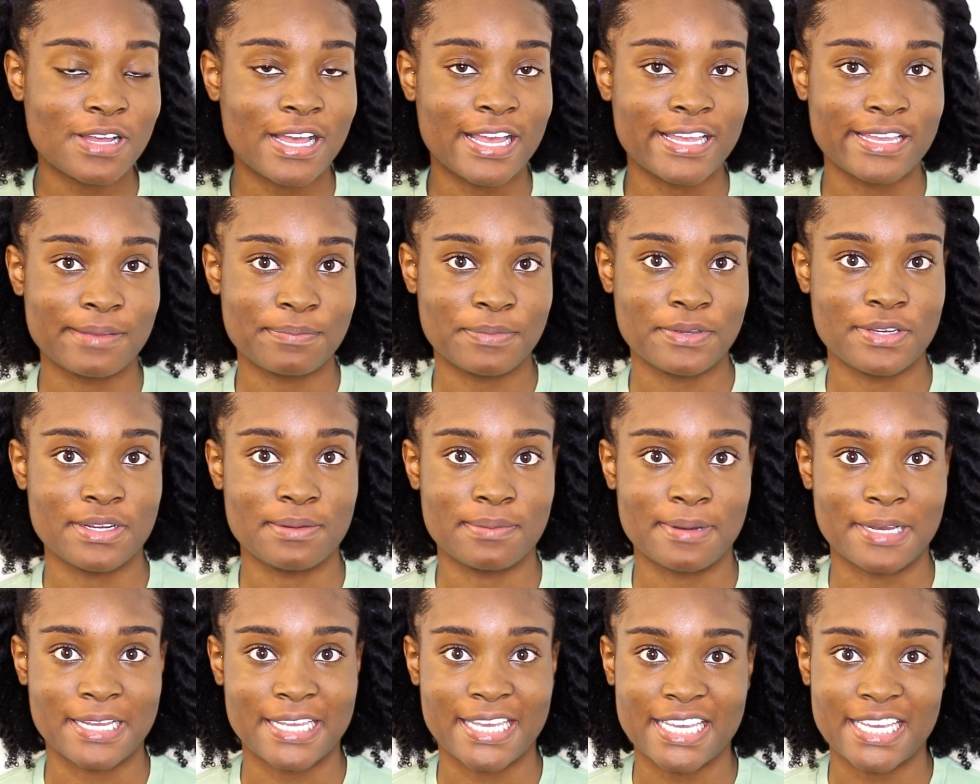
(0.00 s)
I am
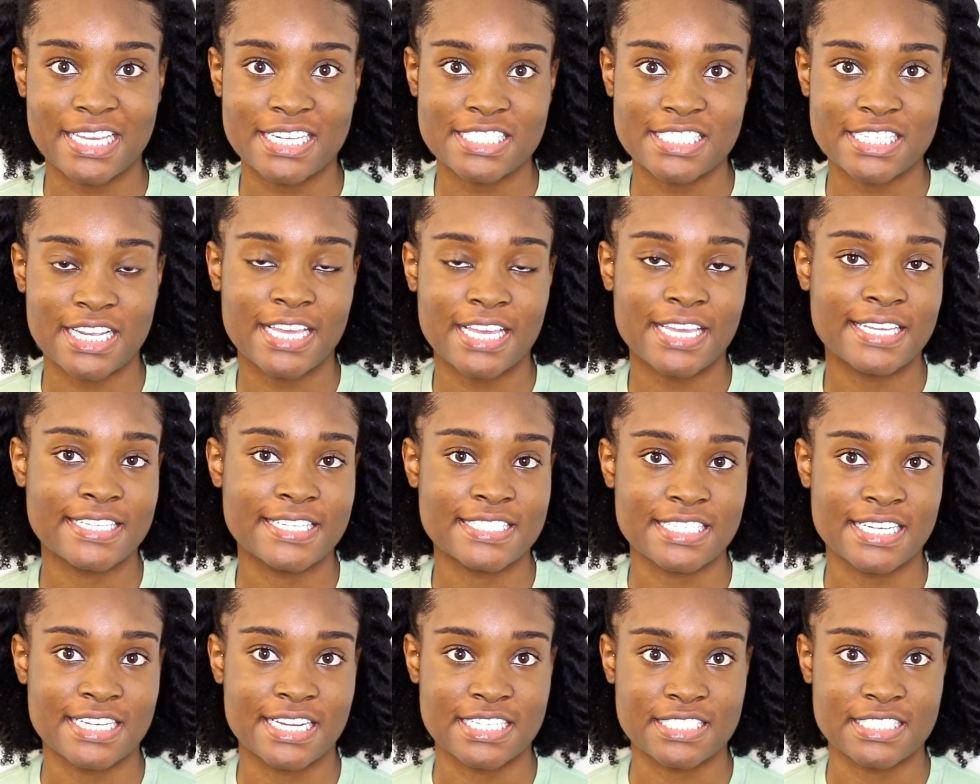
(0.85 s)
Beauty by AJ
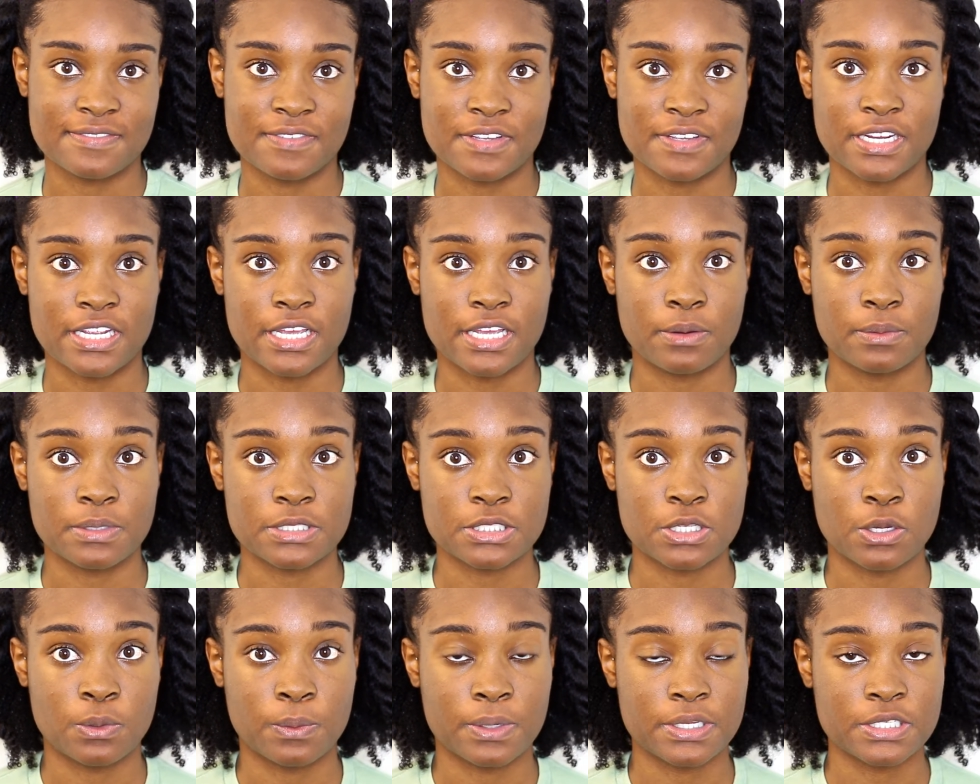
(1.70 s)
and today's video
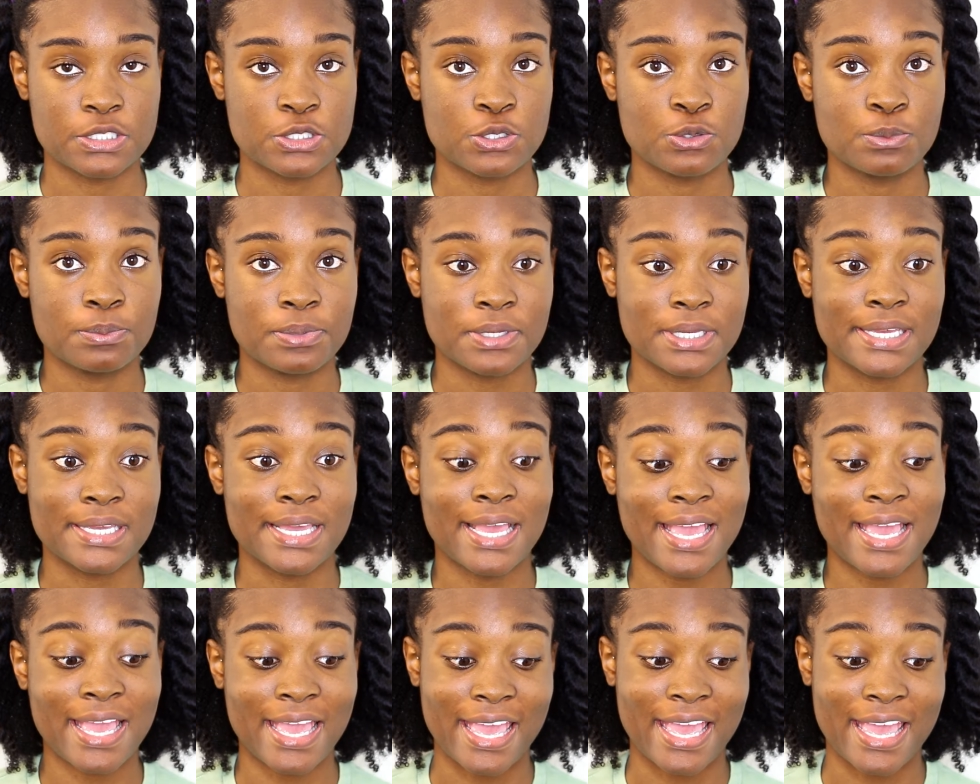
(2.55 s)
is going to
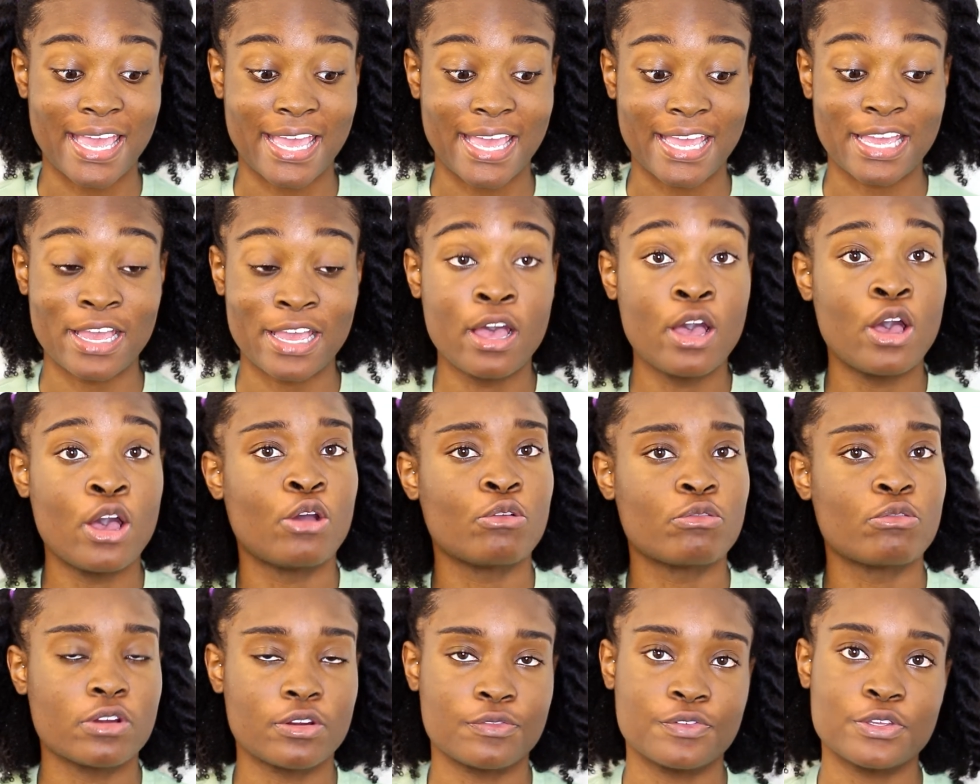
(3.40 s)
be a
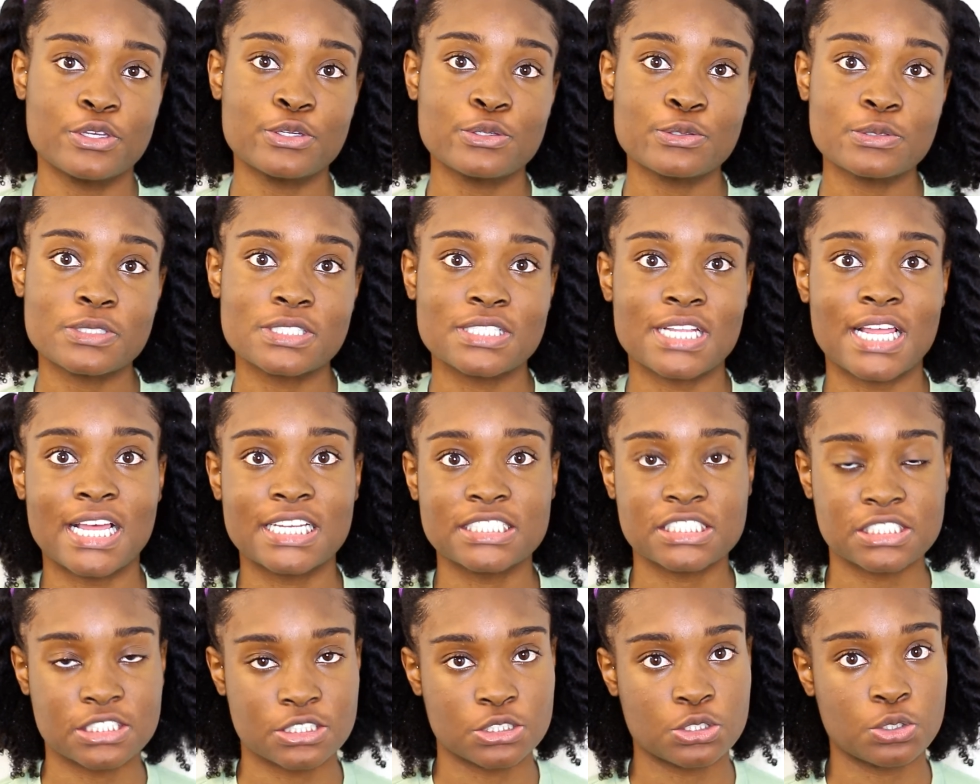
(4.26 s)
review
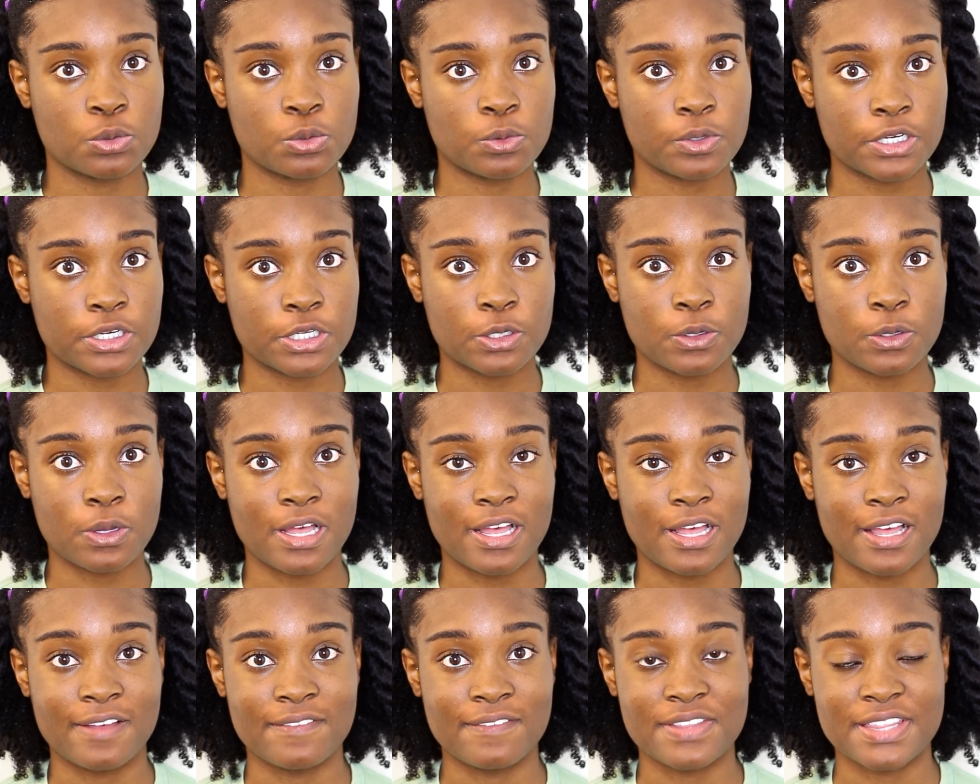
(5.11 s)
slash tutorial
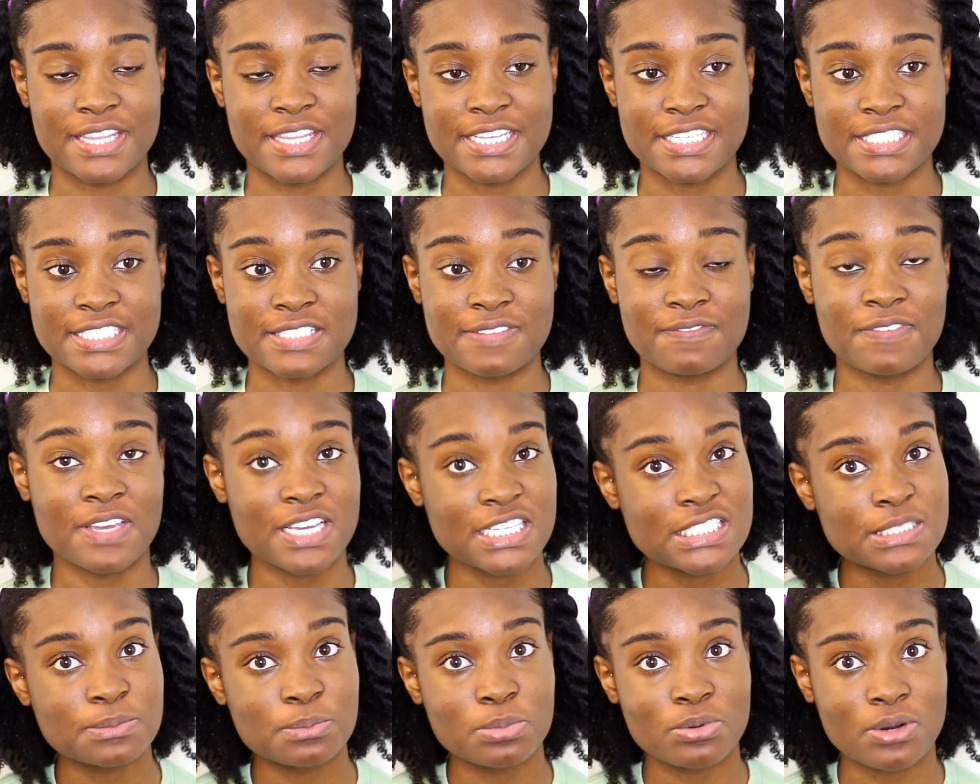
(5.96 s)
of this
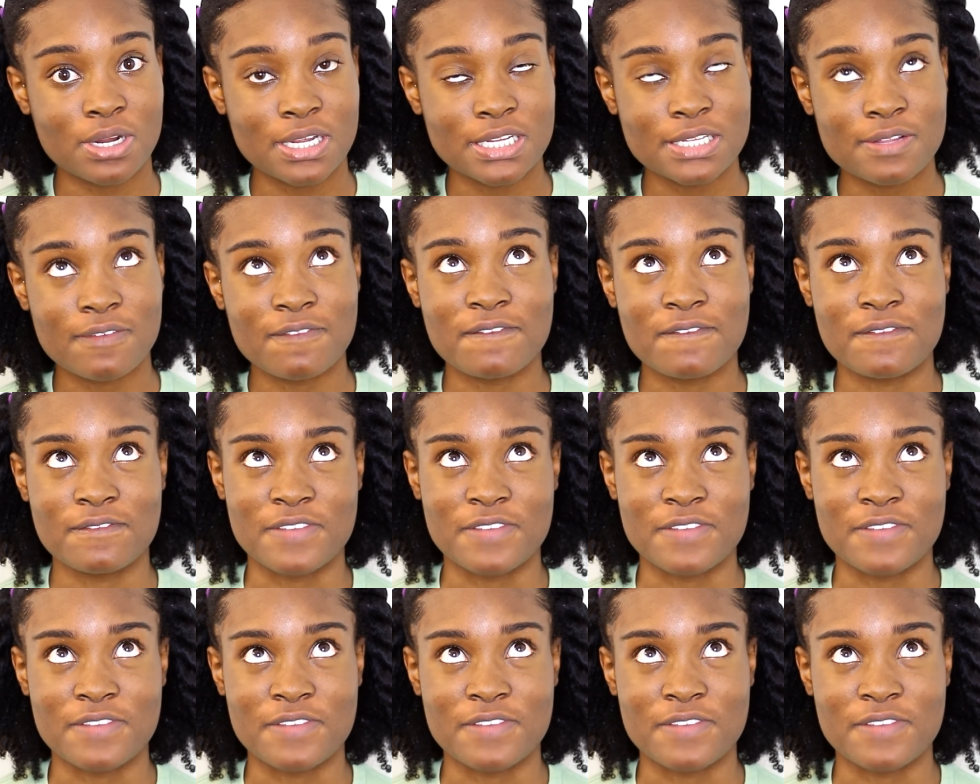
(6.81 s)
face brush